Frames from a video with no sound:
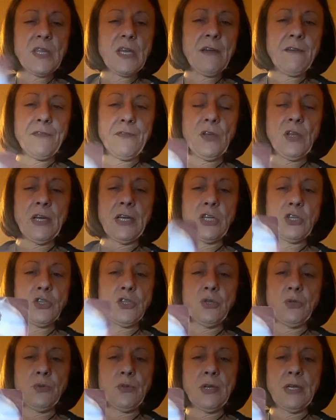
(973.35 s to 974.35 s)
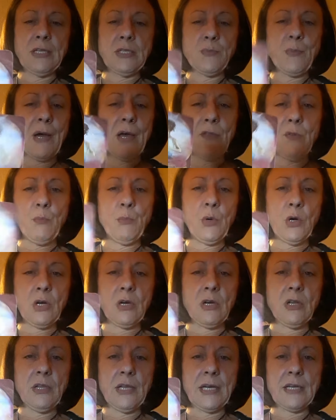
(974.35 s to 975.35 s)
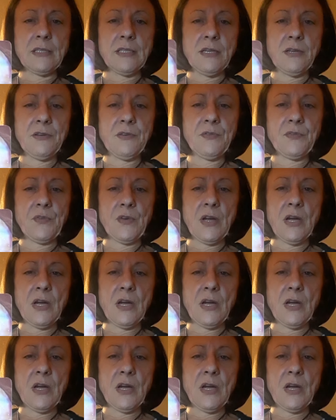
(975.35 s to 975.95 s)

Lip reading: I feel like you do things by the book, collective.